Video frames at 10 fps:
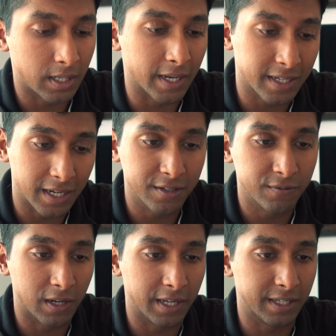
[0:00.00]
I kind
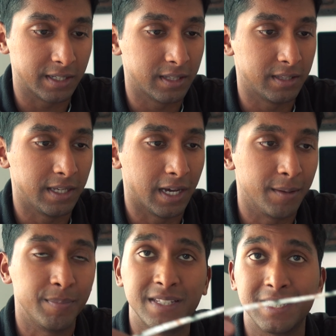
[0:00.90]
of like the
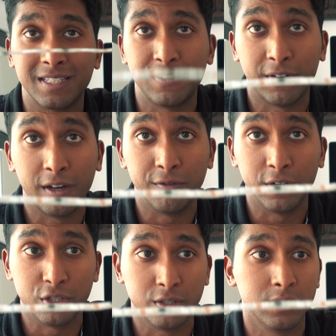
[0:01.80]
IP65
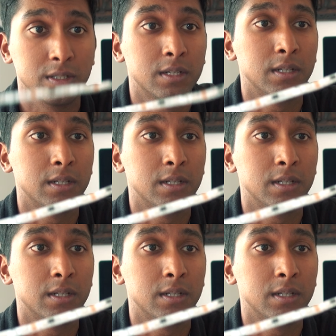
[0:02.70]
versions.